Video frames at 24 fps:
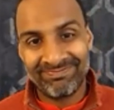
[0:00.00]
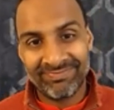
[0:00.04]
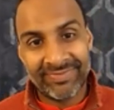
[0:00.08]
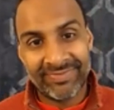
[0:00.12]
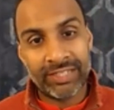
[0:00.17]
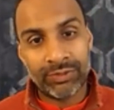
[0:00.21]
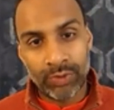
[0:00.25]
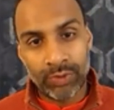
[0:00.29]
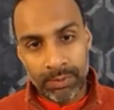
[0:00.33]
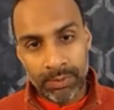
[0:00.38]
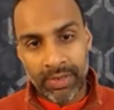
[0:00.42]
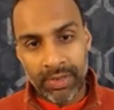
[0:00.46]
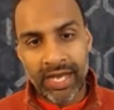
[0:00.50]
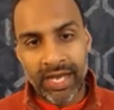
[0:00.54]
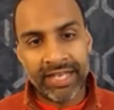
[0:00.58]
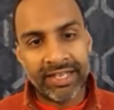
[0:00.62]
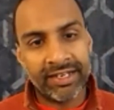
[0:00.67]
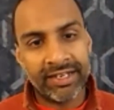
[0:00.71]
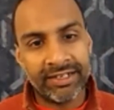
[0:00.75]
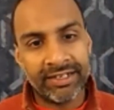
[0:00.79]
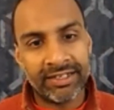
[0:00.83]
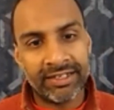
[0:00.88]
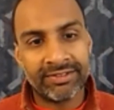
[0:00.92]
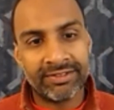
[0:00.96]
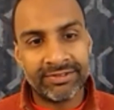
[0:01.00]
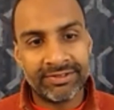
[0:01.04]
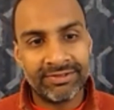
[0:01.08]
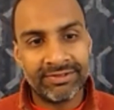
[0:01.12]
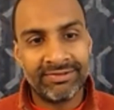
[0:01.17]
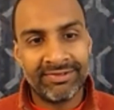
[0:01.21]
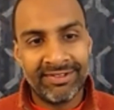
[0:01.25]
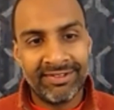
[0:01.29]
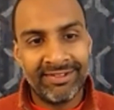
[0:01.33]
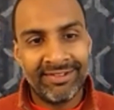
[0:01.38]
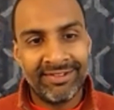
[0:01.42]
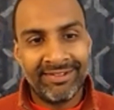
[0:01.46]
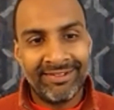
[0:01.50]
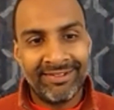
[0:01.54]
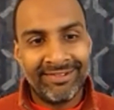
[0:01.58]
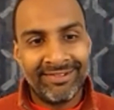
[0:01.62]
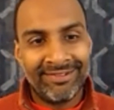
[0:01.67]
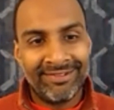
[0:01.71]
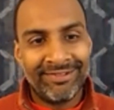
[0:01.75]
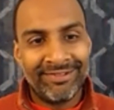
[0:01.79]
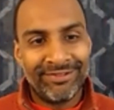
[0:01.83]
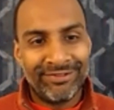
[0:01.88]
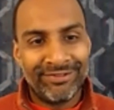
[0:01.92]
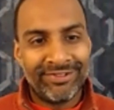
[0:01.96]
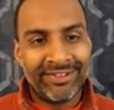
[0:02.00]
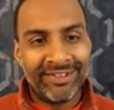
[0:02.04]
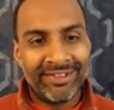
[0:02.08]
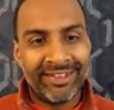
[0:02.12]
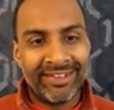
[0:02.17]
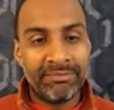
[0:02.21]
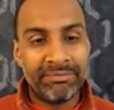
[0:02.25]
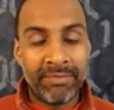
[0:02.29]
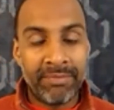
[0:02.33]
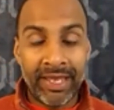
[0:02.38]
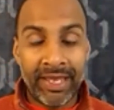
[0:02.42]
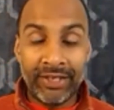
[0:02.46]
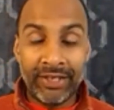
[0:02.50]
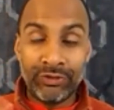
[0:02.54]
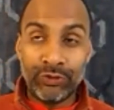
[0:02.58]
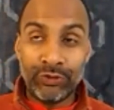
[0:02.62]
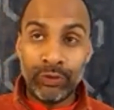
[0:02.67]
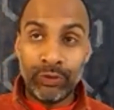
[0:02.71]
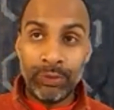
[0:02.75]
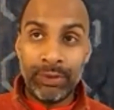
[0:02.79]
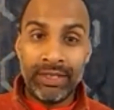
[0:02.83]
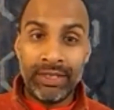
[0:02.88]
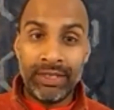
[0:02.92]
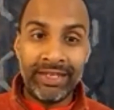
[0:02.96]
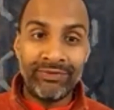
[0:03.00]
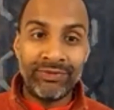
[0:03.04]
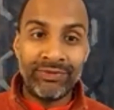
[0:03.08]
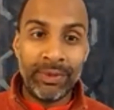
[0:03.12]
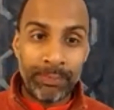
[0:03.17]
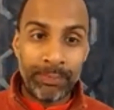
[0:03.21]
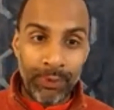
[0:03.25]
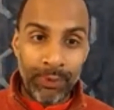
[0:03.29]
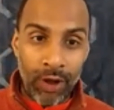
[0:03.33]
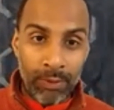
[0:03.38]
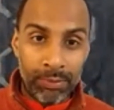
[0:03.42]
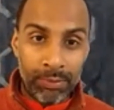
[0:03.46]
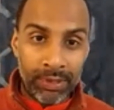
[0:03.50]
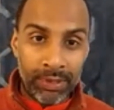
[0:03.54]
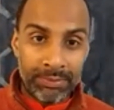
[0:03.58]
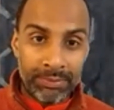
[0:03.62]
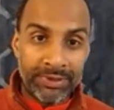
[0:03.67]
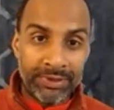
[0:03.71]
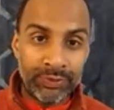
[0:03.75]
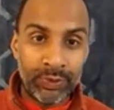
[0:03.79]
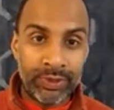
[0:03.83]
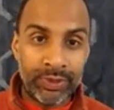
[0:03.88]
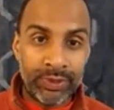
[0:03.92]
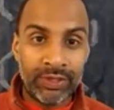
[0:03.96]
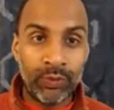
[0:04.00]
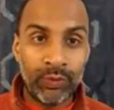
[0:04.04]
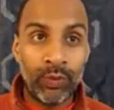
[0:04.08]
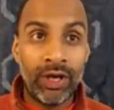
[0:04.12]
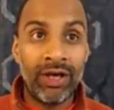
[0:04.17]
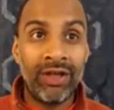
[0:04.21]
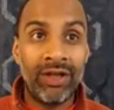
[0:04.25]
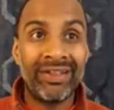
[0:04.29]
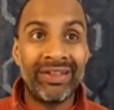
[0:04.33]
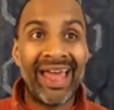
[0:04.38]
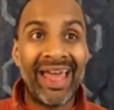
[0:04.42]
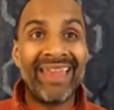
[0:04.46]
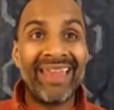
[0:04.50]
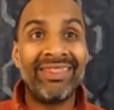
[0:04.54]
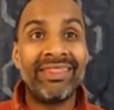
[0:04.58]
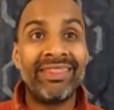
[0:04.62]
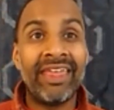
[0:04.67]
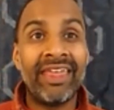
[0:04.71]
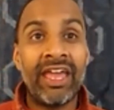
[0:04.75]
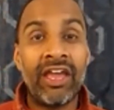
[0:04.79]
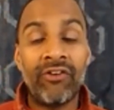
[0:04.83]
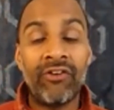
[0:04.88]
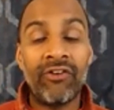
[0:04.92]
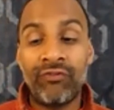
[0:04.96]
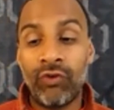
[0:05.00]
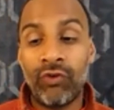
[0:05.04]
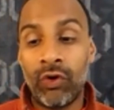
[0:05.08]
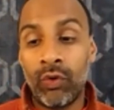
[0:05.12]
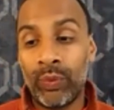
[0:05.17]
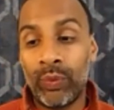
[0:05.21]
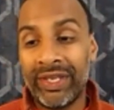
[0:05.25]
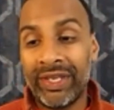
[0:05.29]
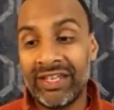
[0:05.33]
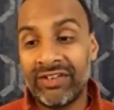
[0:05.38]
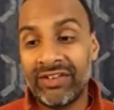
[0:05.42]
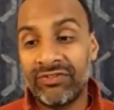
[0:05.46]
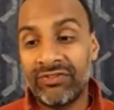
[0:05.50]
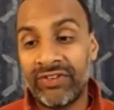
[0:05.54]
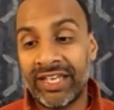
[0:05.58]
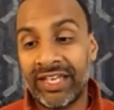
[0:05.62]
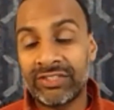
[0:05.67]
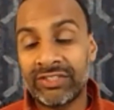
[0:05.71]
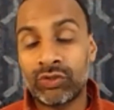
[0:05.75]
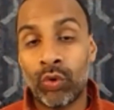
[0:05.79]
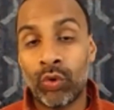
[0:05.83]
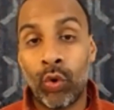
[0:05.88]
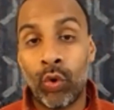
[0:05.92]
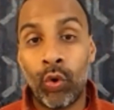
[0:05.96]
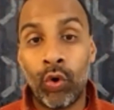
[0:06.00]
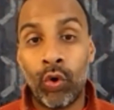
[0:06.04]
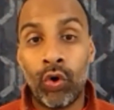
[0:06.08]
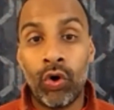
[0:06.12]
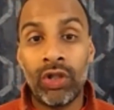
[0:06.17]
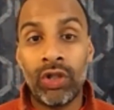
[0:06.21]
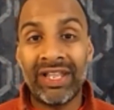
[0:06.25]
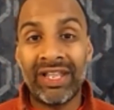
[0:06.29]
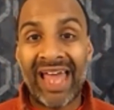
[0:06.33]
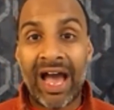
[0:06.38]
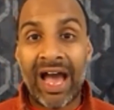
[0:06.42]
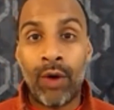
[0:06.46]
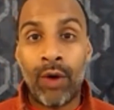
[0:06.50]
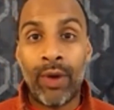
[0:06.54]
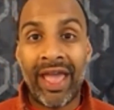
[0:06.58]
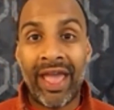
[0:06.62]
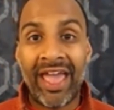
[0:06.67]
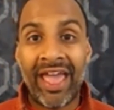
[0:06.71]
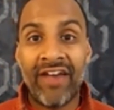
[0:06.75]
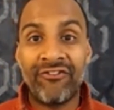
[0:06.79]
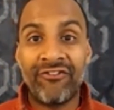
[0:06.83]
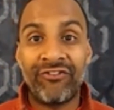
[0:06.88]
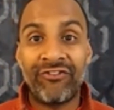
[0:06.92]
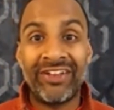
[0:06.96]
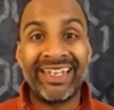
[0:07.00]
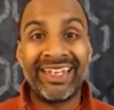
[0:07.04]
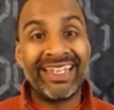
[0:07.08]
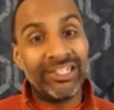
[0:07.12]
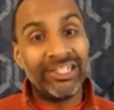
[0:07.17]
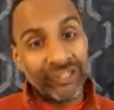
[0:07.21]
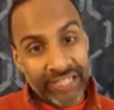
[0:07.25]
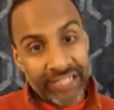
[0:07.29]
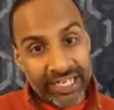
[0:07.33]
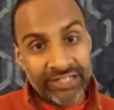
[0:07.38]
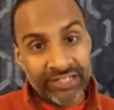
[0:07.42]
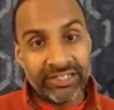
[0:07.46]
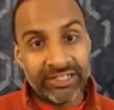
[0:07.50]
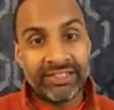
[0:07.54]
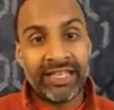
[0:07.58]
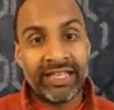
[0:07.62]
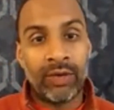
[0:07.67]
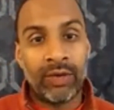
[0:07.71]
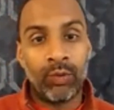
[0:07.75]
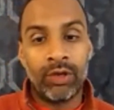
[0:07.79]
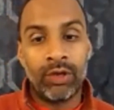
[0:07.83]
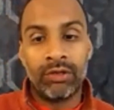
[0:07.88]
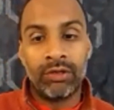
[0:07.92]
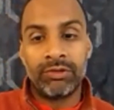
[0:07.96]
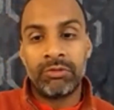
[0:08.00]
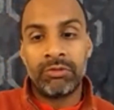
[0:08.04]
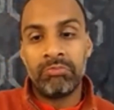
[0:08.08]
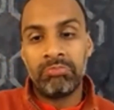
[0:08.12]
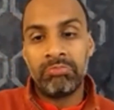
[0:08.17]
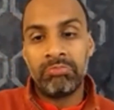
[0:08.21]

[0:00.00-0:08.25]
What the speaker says: That's what Maya does. It makes you believe the problem is with the world, and therefore we invest all our effort in changing that world.